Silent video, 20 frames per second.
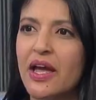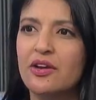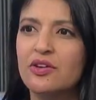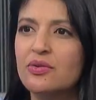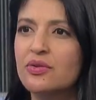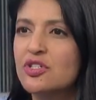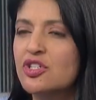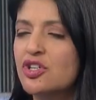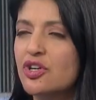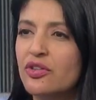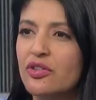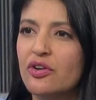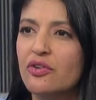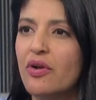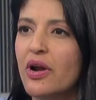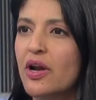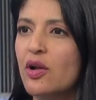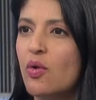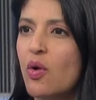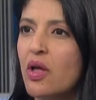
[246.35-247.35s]
Like, how do you ensure the
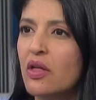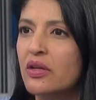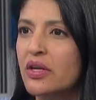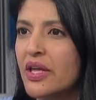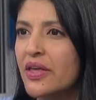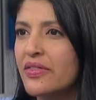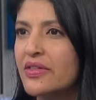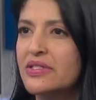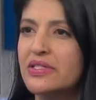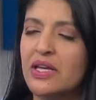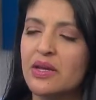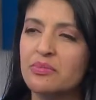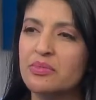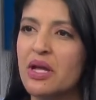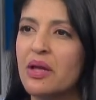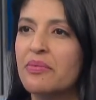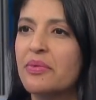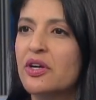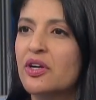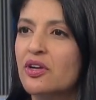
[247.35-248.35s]
credit quality at the same
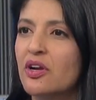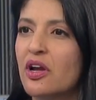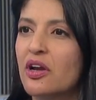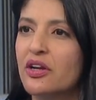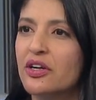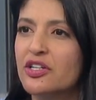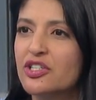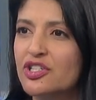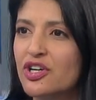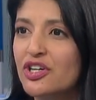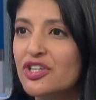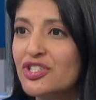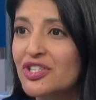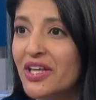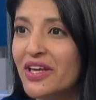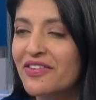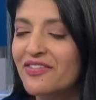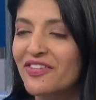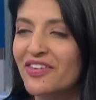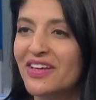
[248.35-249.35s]
time that you're not going to charge
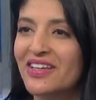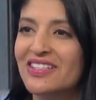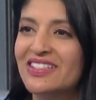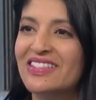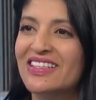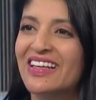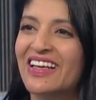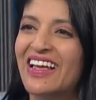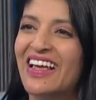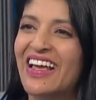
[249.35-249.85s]
late fees?